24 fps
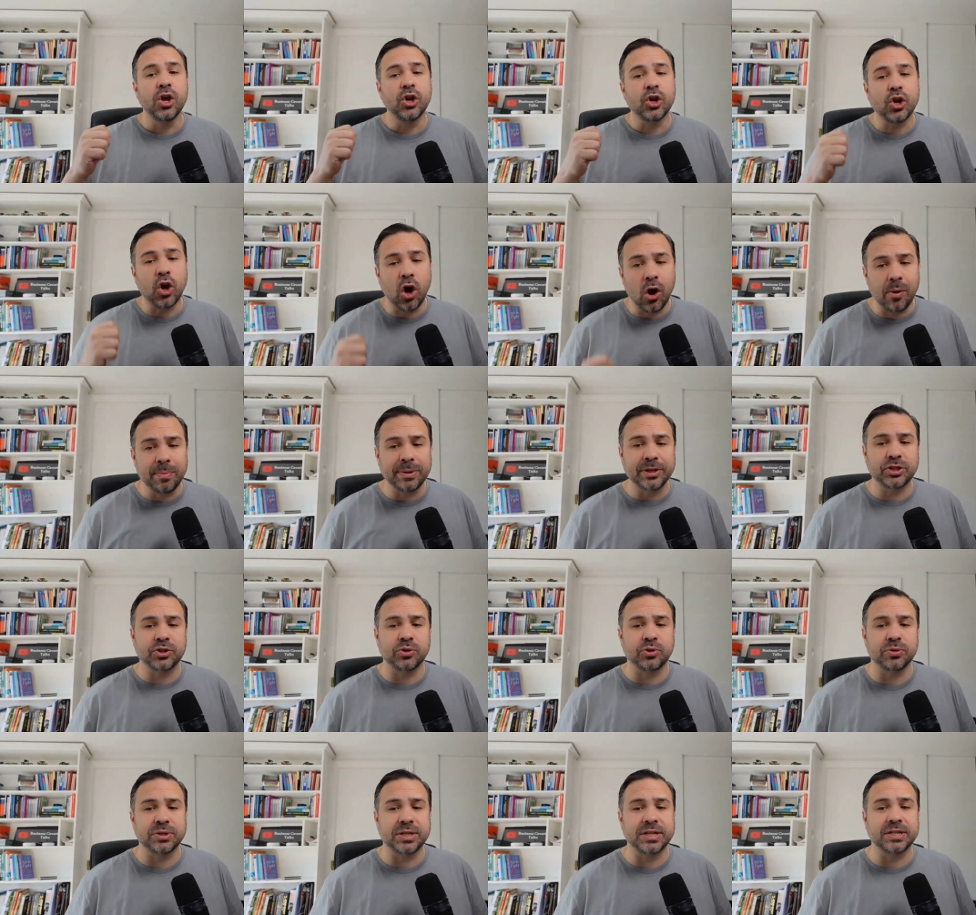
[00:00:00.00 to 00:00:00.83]
common
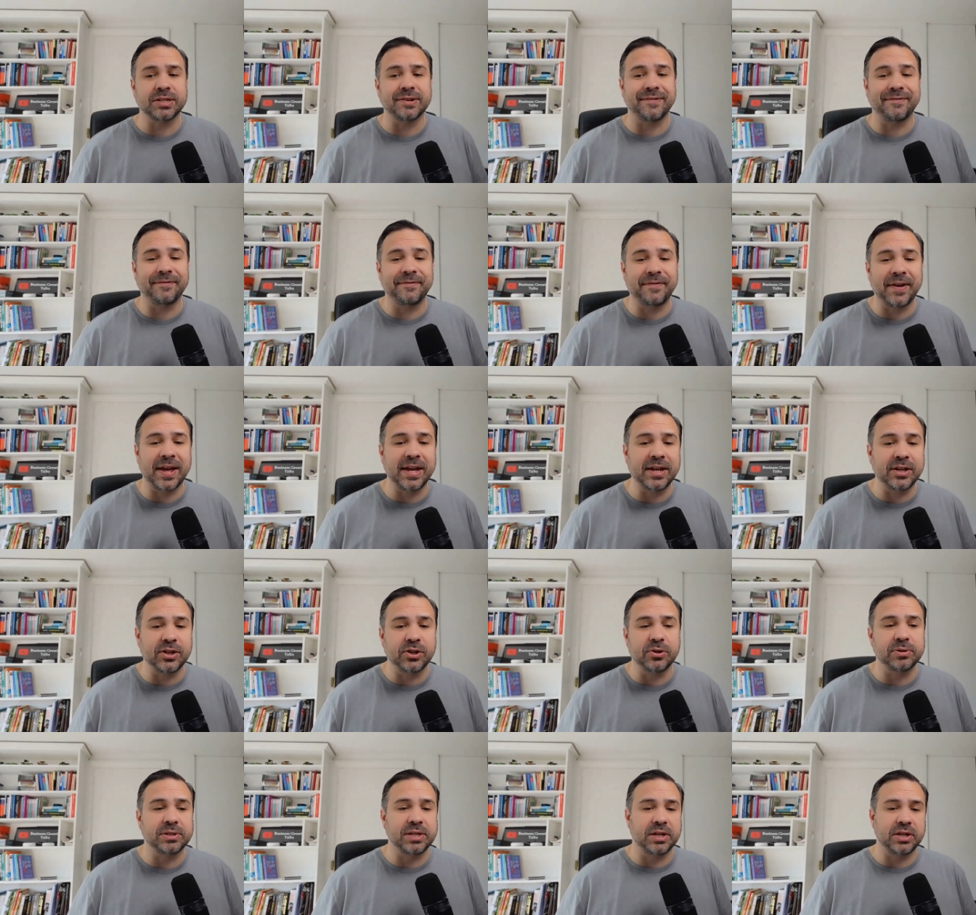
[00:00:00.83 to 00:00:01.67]
sources of fake
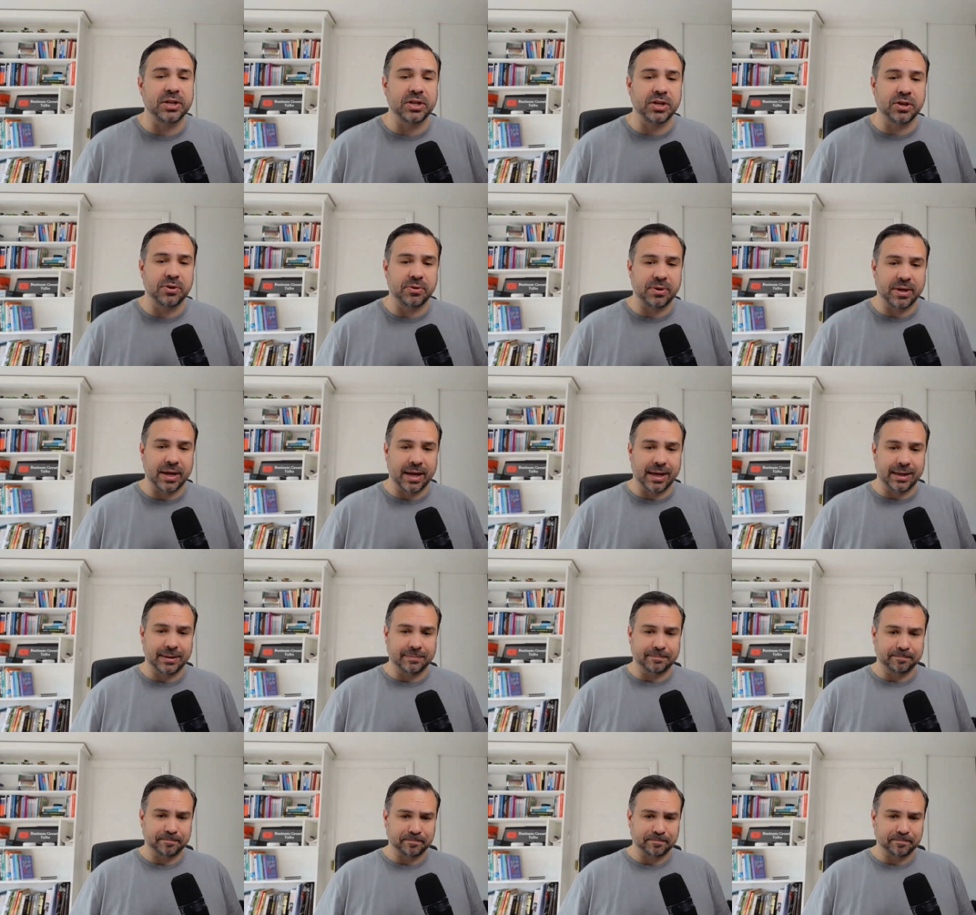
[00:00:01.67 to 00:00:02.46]
news in the U K.